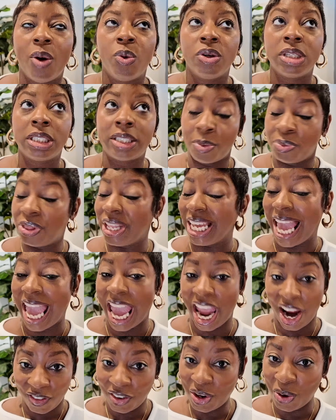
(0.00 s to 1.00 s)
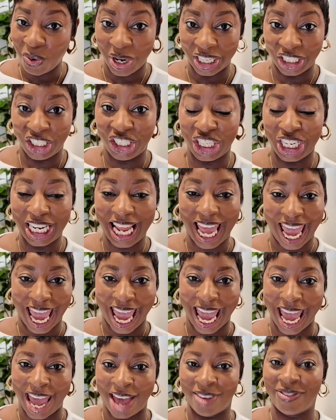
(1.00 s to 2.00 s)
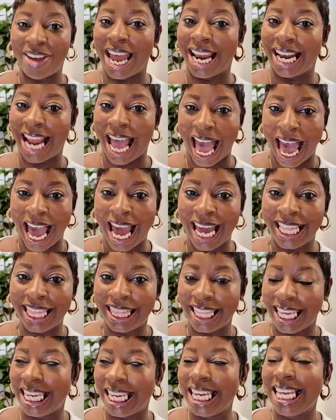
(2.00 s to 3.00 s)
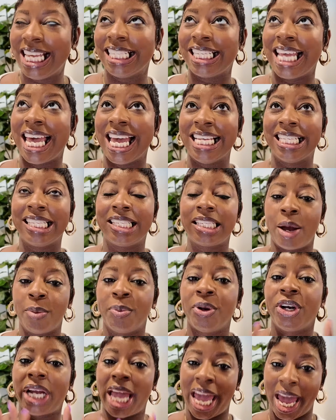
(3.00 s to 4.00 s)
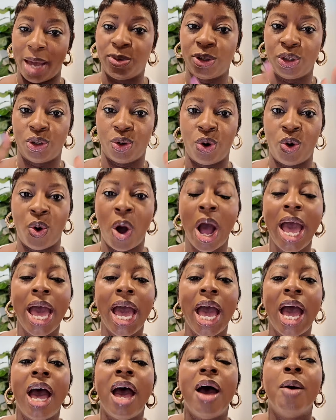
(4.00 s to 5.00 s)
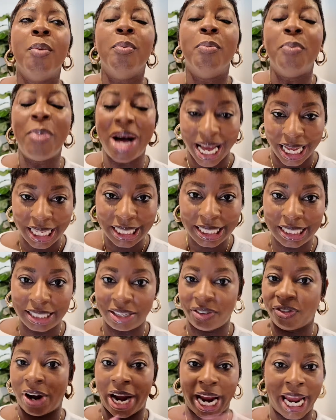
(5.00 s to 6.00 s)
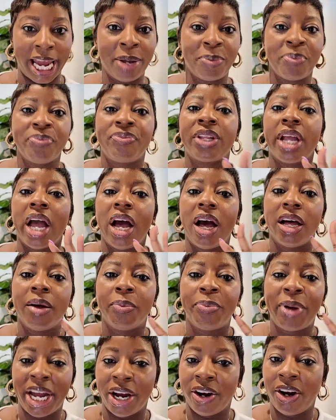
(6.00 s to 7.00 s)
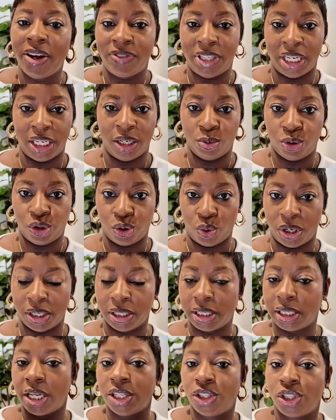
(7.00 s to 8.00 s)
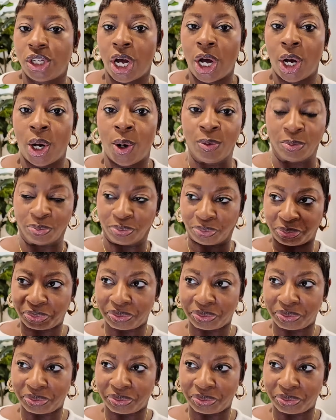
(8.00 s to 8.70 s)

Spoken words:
something everyone should have, and I think is a summer capsule must, right? Pair of denim shorts. So